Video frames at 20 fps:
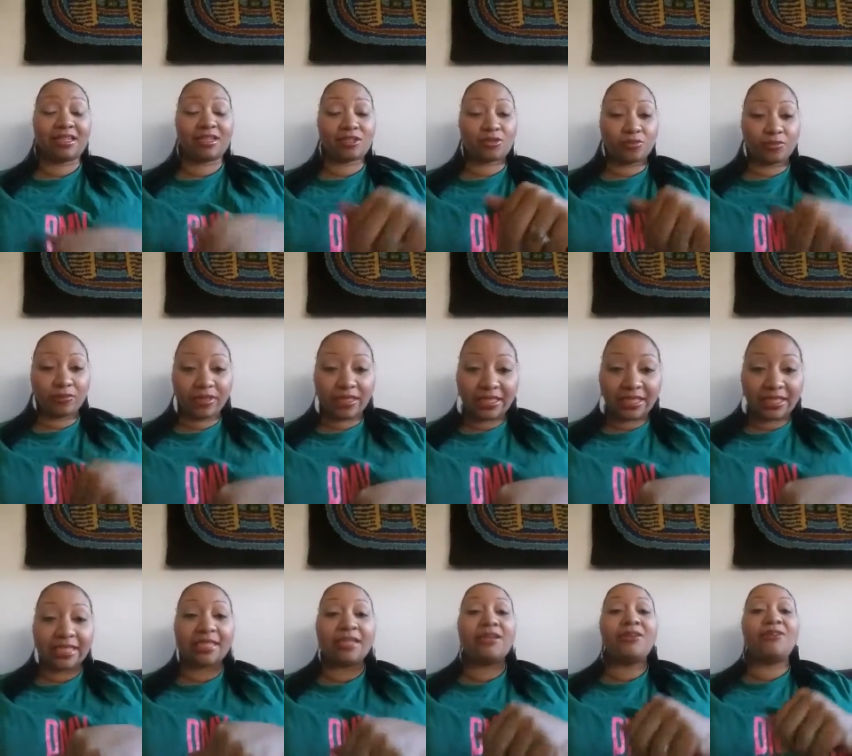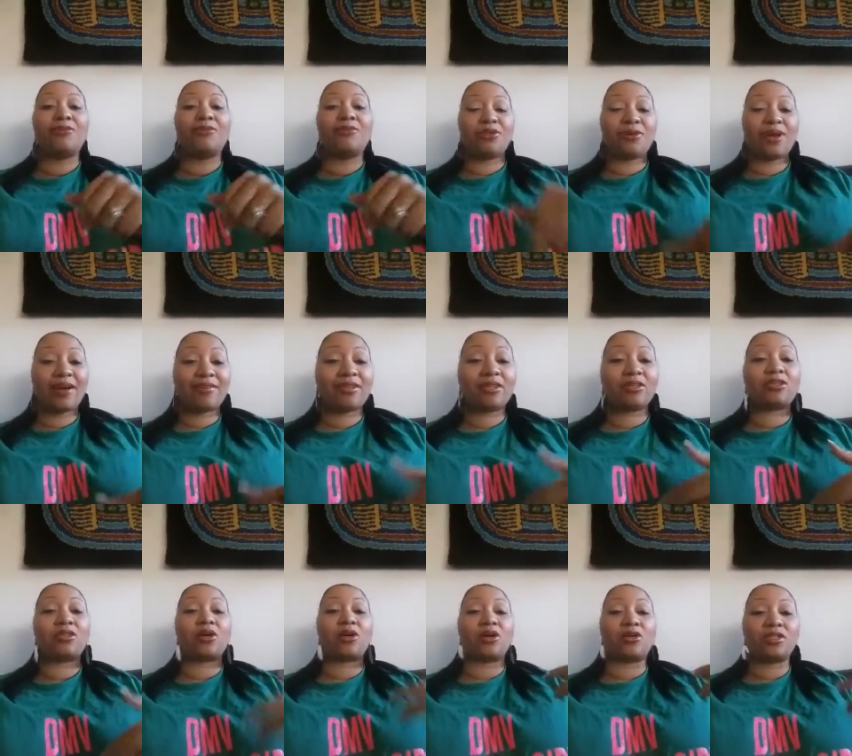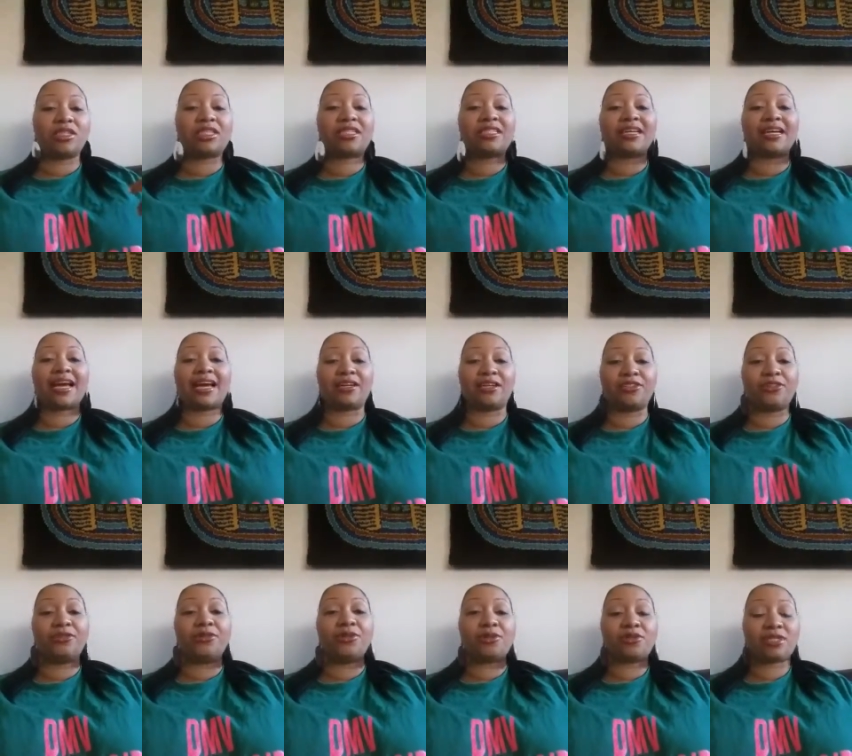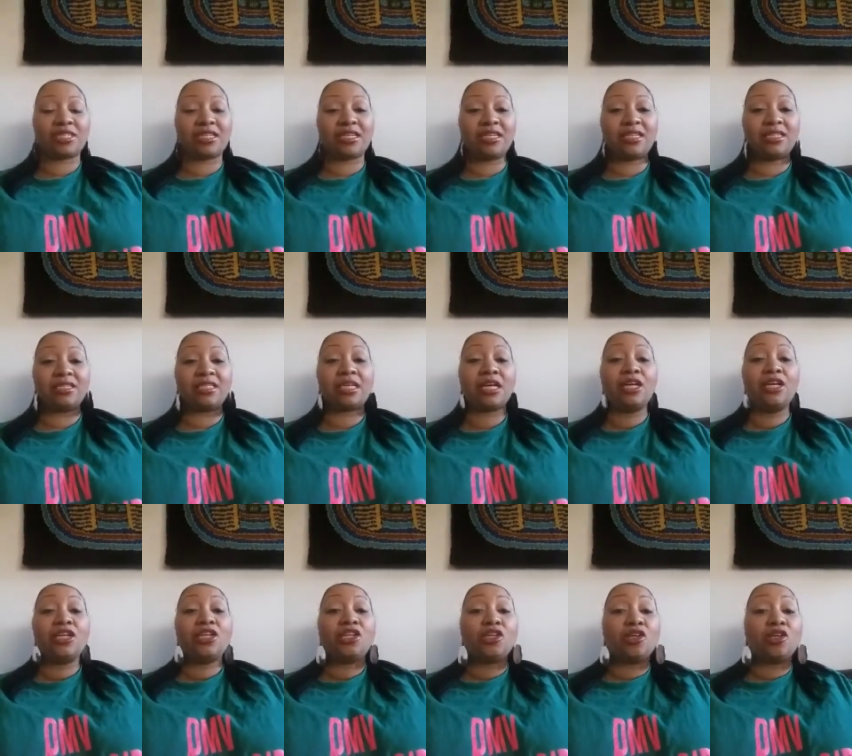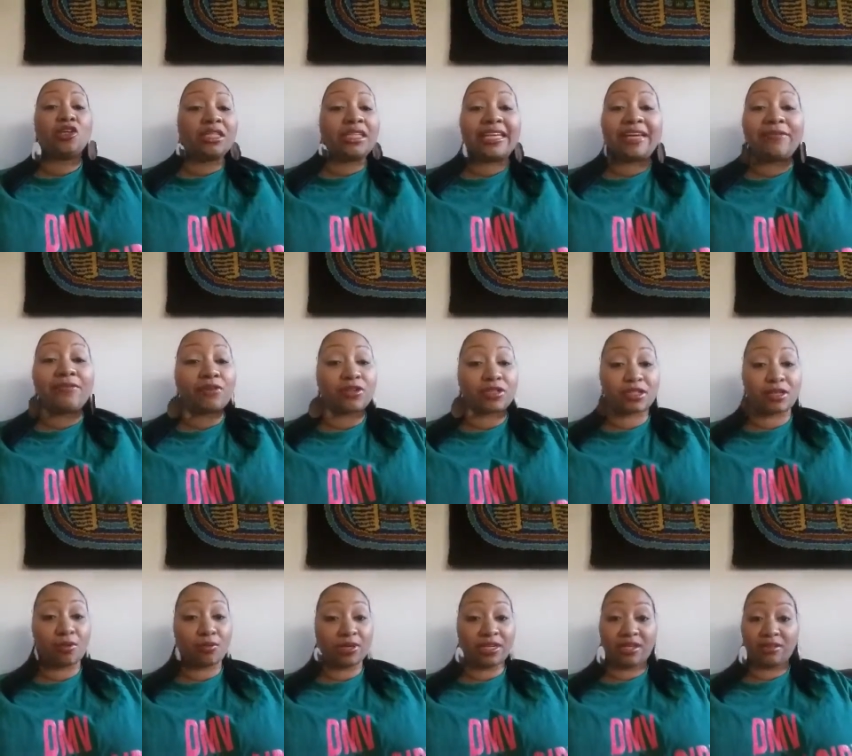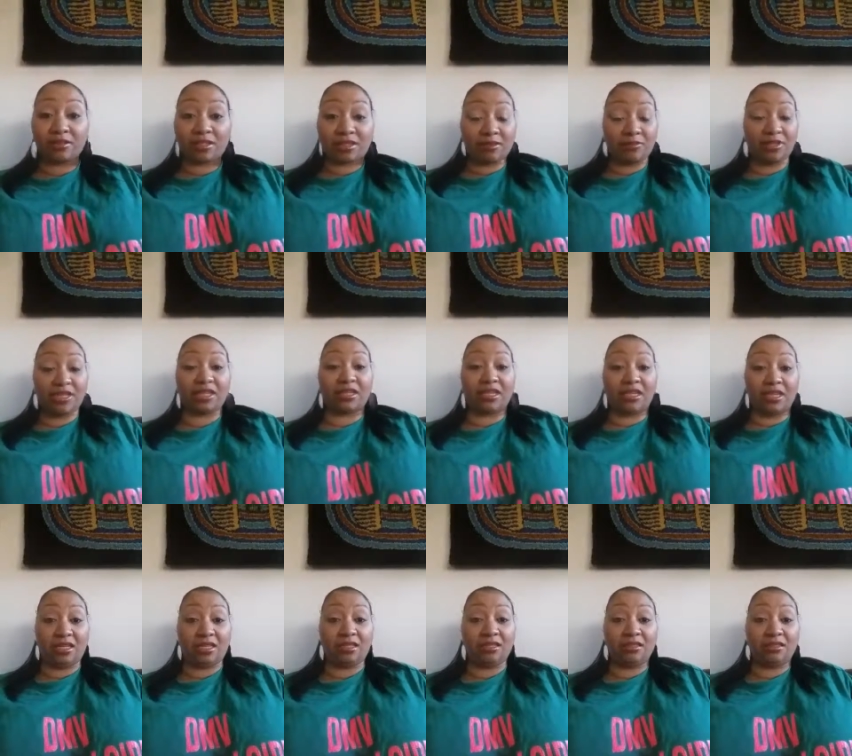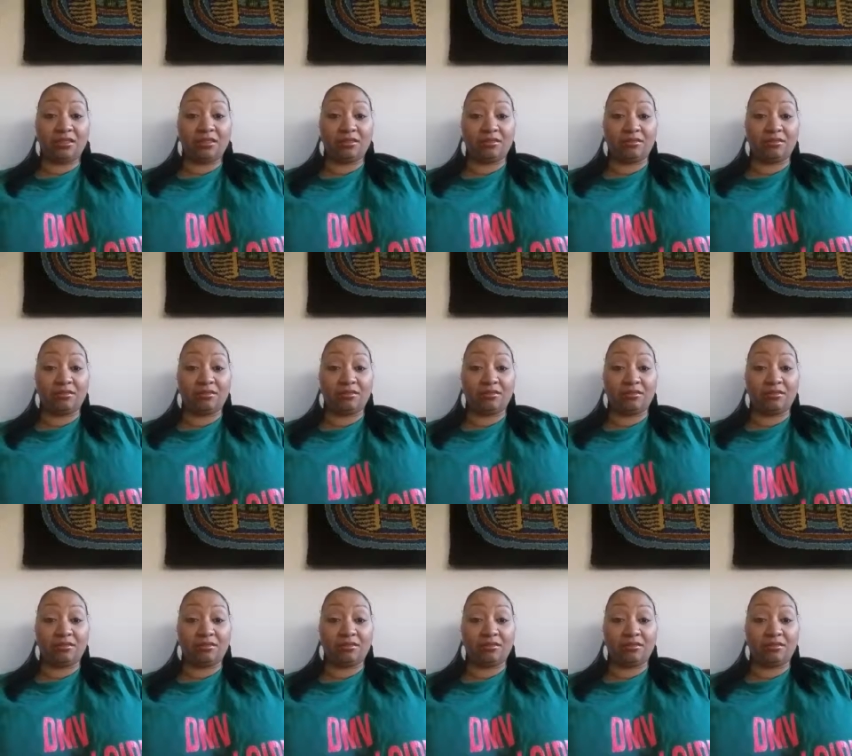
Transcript: Because really, when you have those urges to kind of do those things, you're looking for someone else to meet the need.